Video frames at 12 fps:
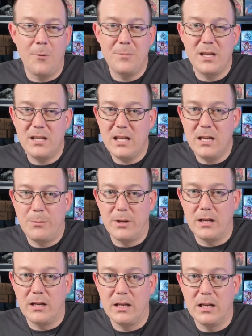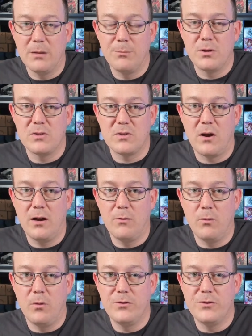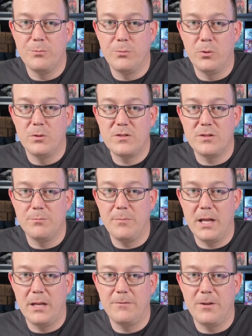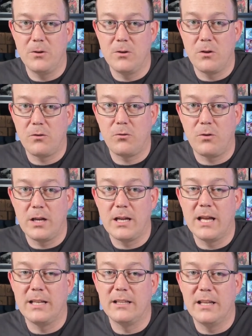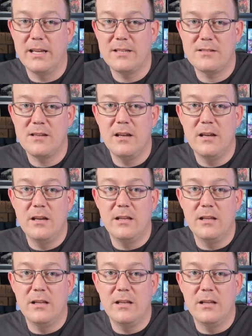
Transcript: I'm going to keep it in here because I want to put some mana value 3 and less